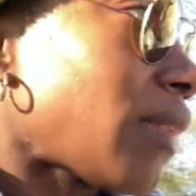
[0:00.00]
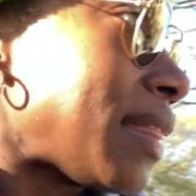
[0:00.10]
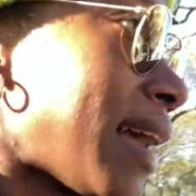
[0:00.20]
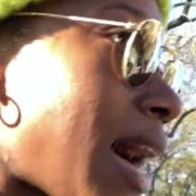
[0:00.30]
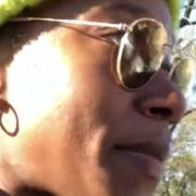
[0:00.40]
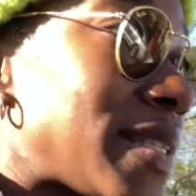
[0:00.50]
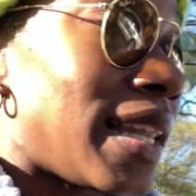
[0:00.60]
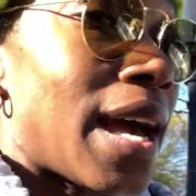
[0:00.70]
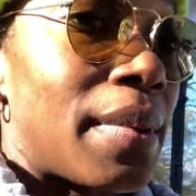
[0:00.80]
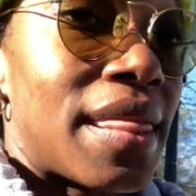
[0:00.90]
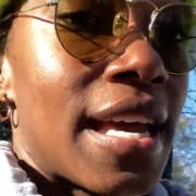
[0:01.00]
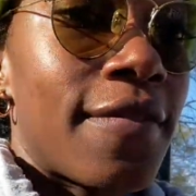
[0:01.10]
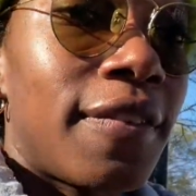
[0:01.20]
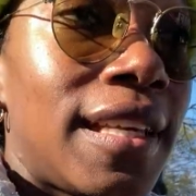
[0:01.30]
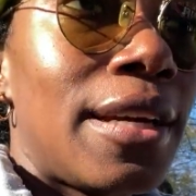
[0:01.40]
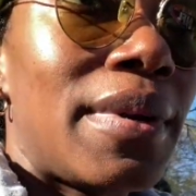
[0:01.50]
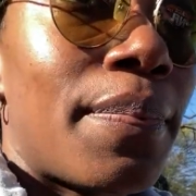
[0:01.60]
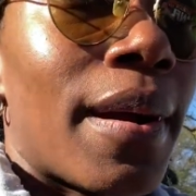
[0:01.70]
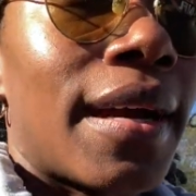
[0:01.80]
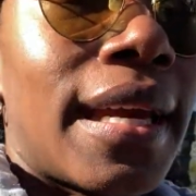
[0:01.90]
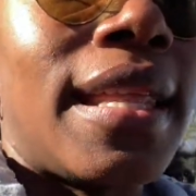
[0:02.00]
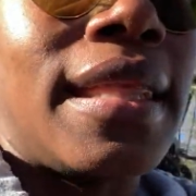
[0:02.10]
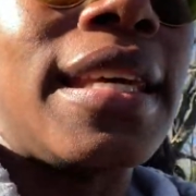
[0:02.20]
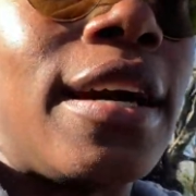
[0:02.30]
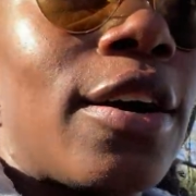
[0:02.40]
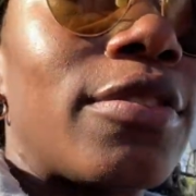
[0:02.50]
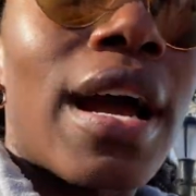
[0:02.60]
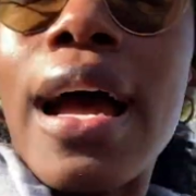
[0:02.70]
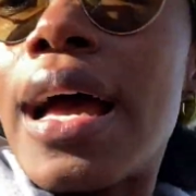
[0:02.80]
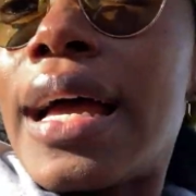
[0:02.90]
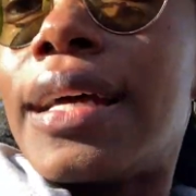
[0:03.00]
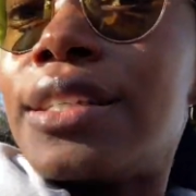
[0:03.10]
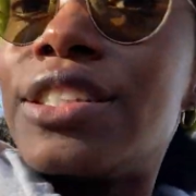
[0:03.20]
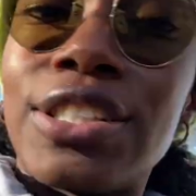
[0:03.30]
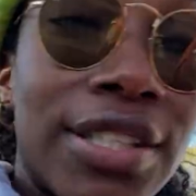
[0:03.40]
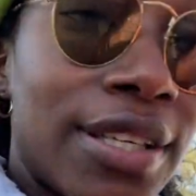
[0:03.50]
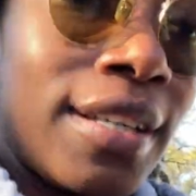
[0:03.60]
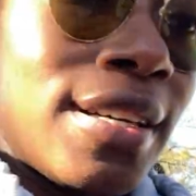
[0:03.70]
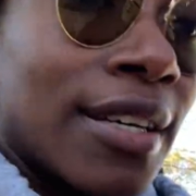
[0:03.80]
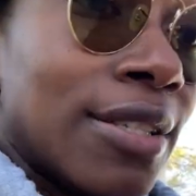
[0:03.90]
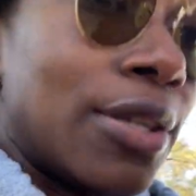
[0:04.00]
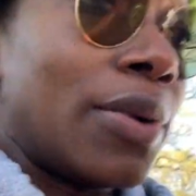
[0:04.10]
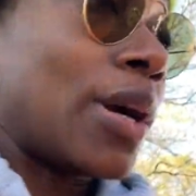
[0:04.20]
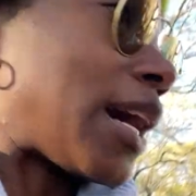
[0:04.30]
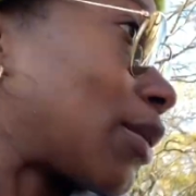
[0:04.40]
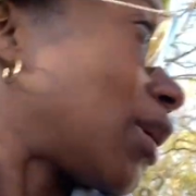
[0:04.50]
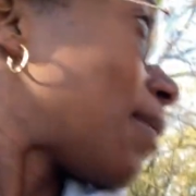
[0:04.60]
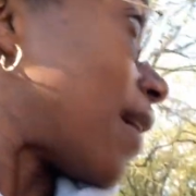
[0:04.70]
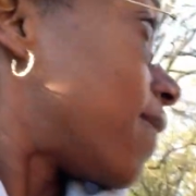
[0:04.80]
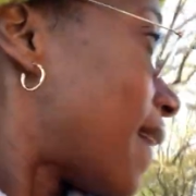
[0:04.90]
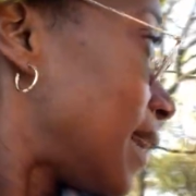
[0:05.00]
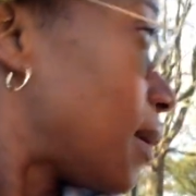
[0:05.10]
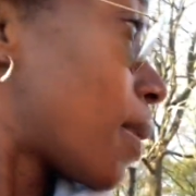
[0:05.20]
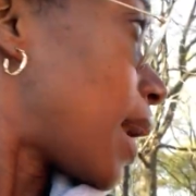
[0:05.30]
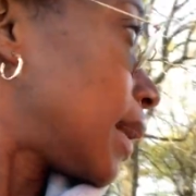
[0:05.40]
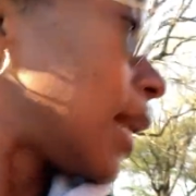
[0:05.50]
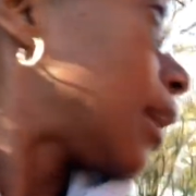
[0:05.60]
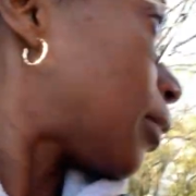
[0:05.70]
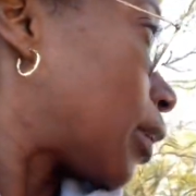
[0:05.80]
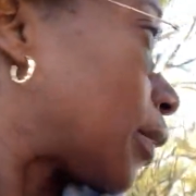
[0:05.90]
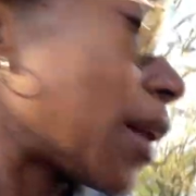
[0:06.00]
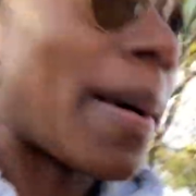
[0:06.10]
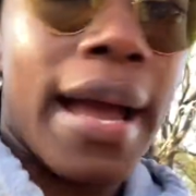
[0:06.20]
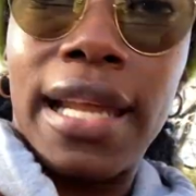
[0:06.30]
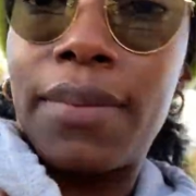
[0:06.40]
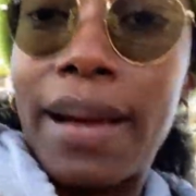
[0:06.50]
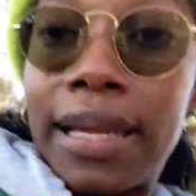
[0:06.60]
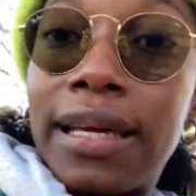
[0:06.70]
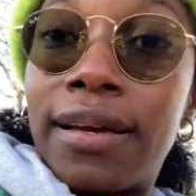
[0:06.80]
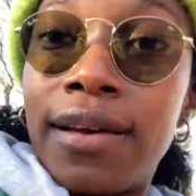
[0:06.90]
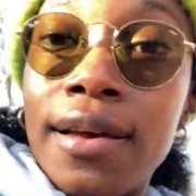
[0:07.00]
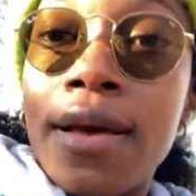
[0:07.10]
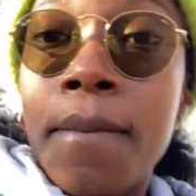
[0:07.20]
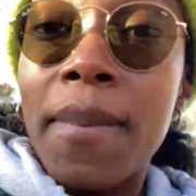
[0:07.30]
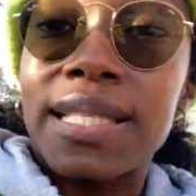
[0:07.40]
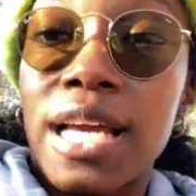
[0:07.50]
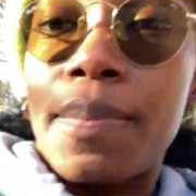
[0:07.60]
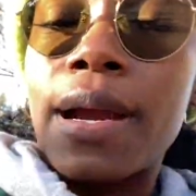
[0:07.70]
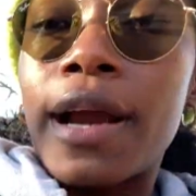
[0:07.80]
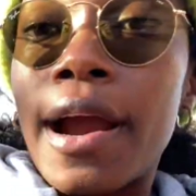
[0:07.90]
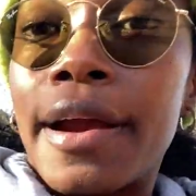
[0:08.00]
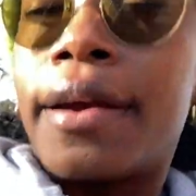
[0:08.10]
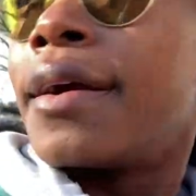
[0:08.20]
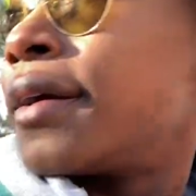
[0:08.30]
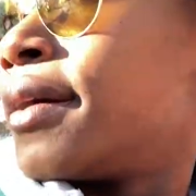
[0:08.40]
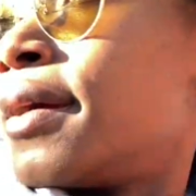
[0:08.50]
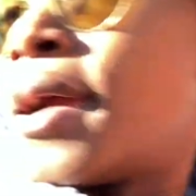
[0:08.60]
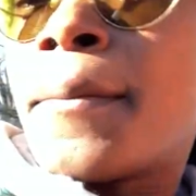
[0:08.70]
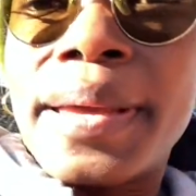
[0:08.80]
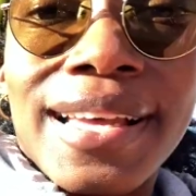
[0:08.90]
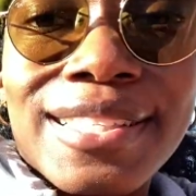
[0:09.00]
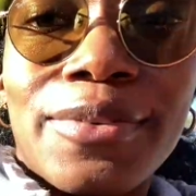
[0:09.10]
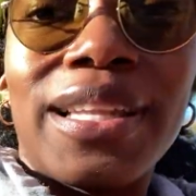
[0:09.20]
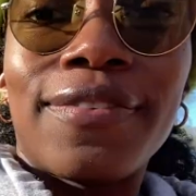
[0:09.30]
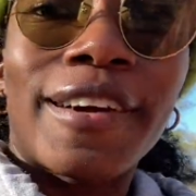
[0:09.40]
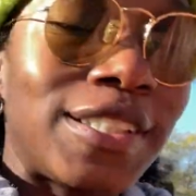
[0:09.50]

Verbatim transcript: That happens a lot, but thankfully we park in the garage. So we don't gotta worry about finding parking or worry about anybody messing up our car. But yeah, so we leave for our